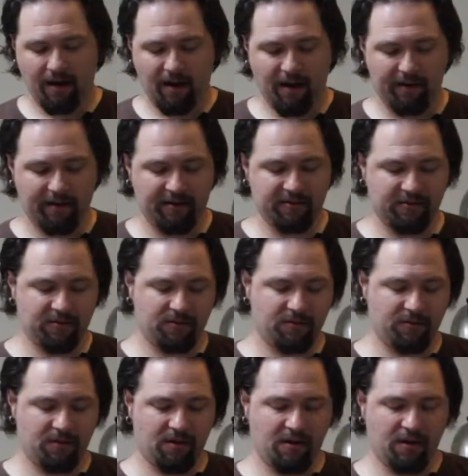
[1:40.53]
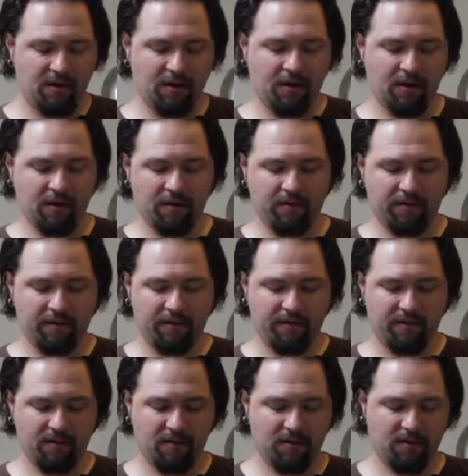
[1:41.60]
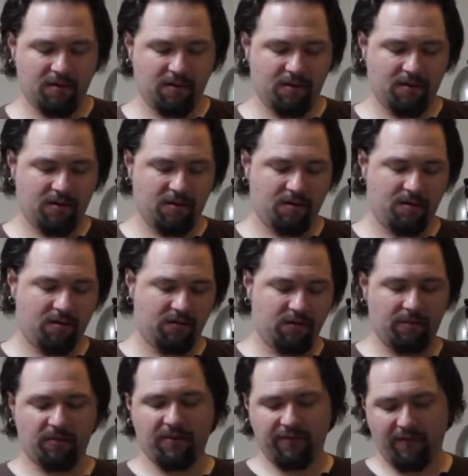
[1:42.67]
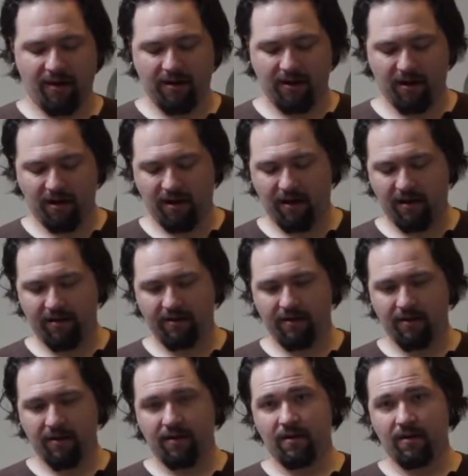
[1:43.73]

I like to leave some of the fat on